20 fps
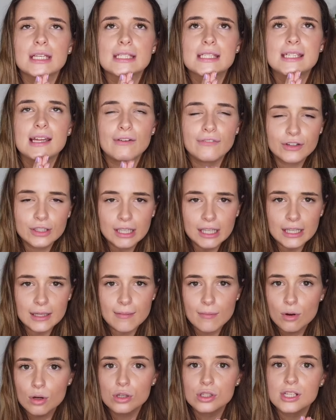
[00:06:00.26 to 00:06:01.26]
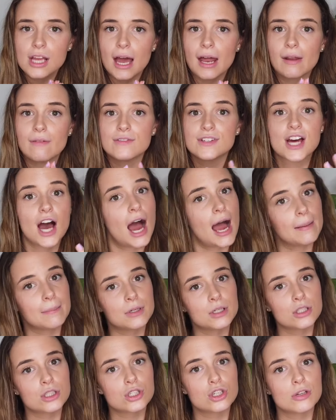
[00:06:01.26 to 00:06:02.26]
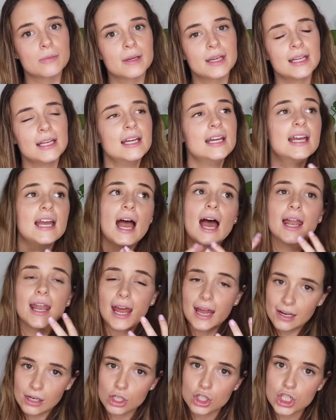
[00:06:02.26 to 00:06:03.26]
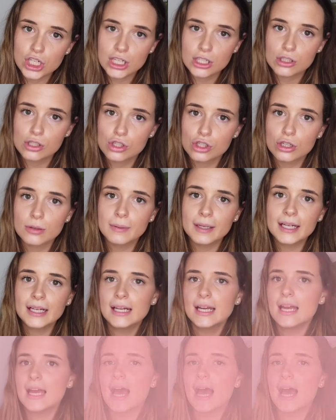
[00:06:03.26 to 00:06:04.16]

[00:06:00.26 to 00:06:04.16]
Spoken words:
is definitely the most kind of time consuming and energy consuming.